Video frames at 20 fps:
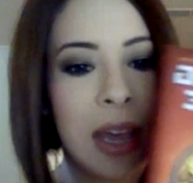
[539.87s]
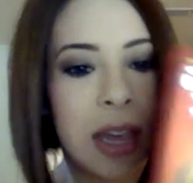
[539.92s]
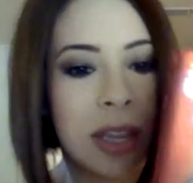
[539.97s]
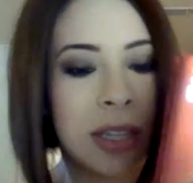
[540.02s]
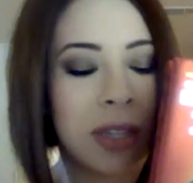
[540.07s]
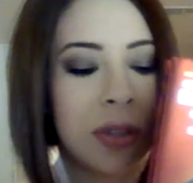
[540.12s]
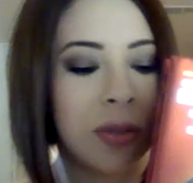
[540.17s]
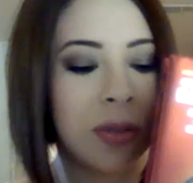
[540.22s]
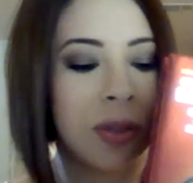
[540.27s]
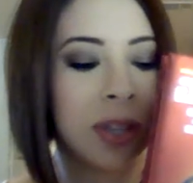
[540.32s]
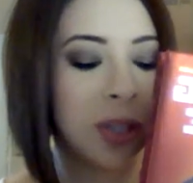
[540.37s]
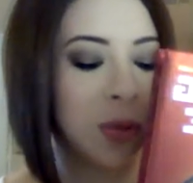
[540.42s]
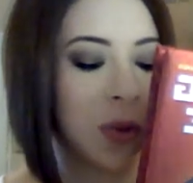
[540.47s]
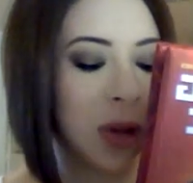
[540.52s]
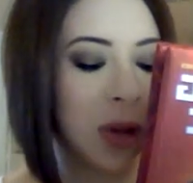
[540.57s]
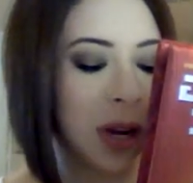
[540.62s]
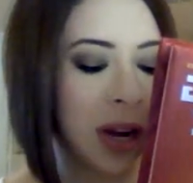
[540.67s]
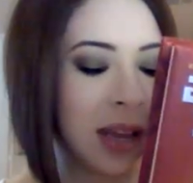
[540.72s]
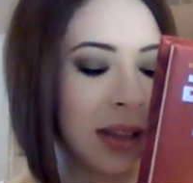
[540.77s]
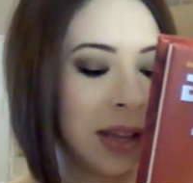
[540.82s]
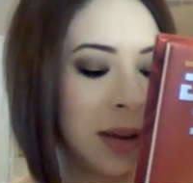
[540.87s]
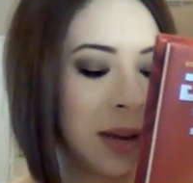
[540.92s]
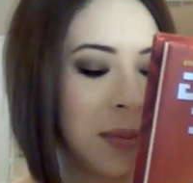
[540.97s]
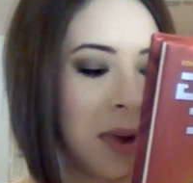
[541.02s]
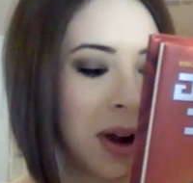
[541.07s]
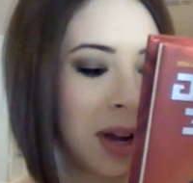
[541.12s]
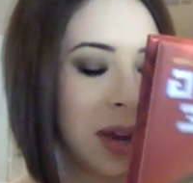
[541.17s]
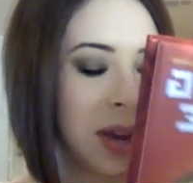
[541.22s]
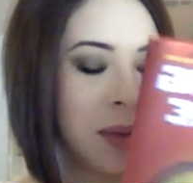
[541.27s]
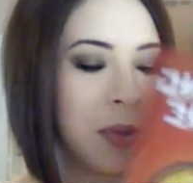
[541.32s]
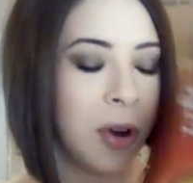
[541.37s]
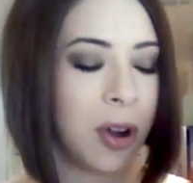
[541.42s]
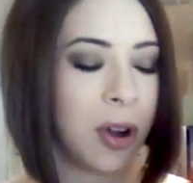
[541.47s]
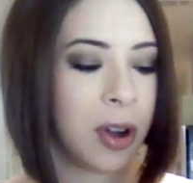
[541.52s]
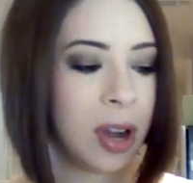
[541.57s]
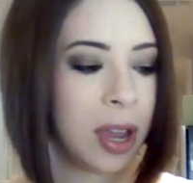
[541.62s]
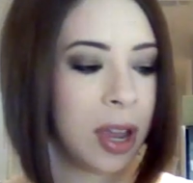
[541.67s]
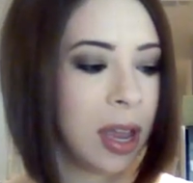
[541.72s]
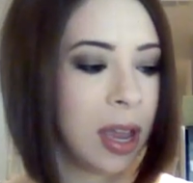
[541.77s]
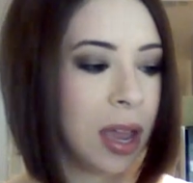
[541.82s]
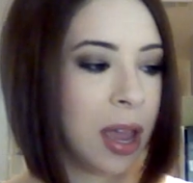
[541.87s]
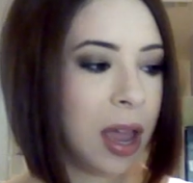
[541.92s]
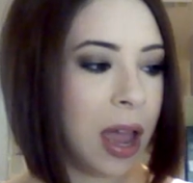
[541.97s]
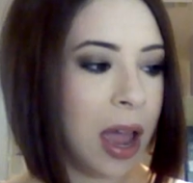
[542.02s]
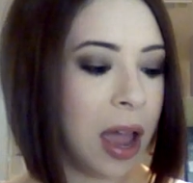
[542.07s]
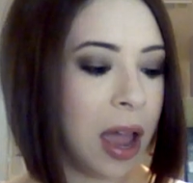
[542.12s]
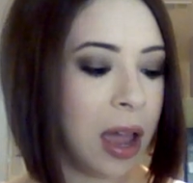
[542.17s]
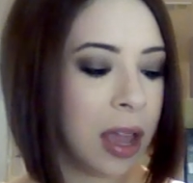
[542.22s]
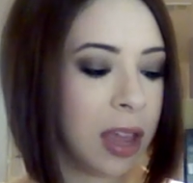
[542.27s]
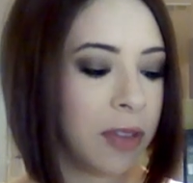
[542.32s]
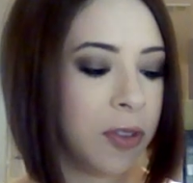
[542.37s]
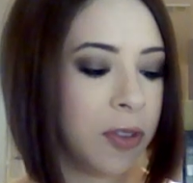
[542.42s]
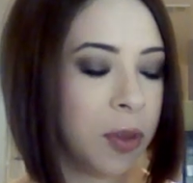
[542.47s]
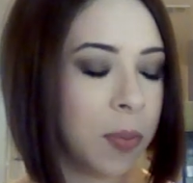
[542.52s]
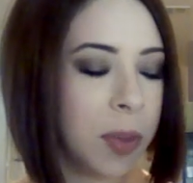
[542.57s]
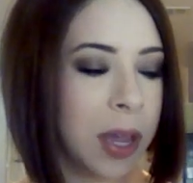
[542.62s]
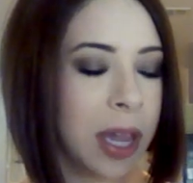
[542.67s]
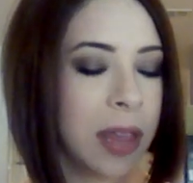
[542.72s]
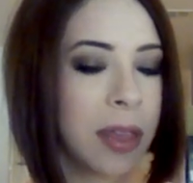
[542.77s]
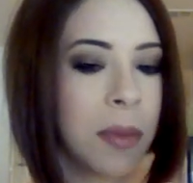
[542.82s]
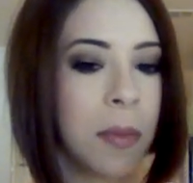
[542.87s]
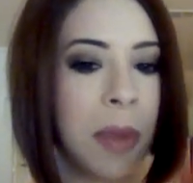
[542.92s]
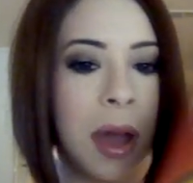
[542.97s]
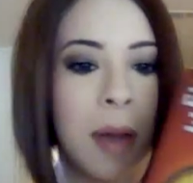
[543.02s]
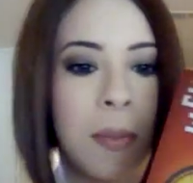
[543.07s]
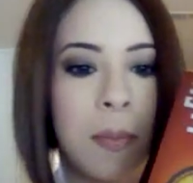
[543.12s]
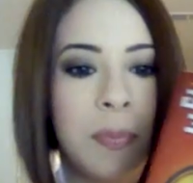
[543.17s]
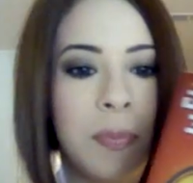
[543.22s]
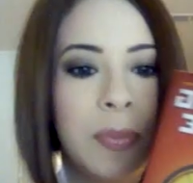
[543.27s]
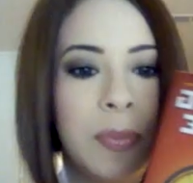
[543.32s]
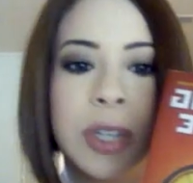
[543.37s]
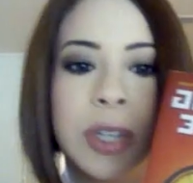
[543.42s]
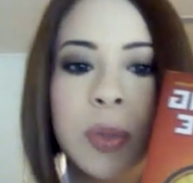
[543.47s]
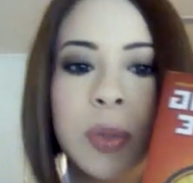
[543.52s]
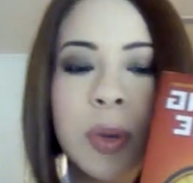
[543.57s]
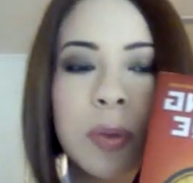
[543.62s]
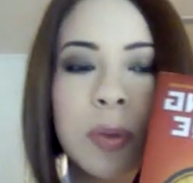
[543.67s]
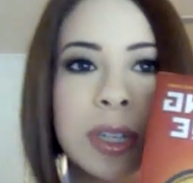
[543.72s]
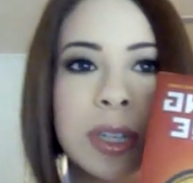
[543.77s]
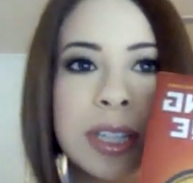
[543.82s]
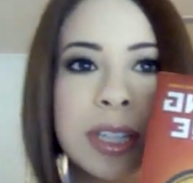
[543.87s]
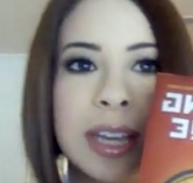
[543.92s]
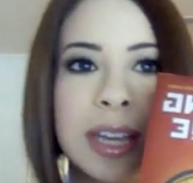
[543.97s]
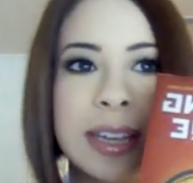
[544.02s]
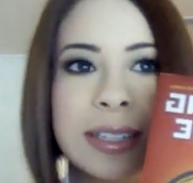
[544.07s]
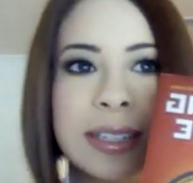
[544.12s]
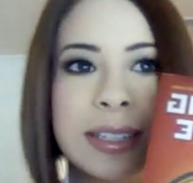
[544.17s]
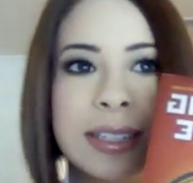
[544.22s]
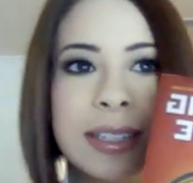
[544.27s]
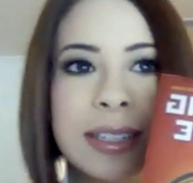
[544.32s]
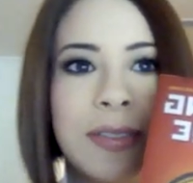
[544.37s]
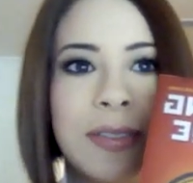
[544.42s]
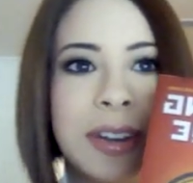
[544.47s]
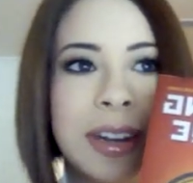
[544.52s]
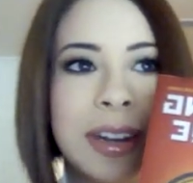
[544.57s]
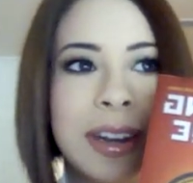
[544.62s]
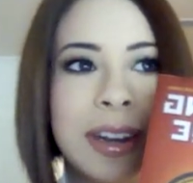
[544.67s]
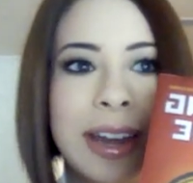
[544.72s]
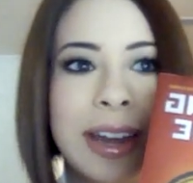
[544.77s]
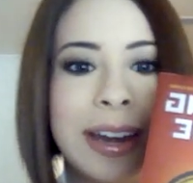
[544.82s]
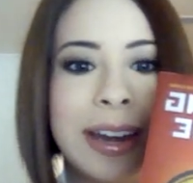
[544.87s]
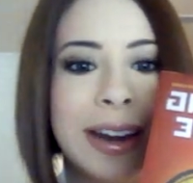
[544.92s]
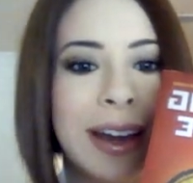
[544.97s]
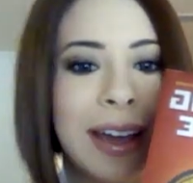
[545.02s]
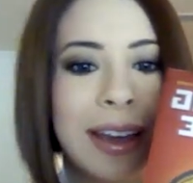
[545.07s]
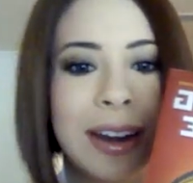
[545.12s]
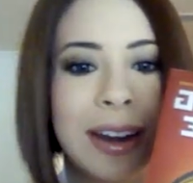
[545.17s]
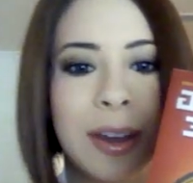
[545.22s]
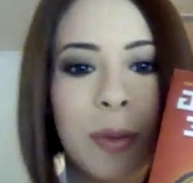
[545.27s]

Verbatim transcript: So this one and then Mockingbird. Uh, if you pick them up, this one was, like, seven ninety-nine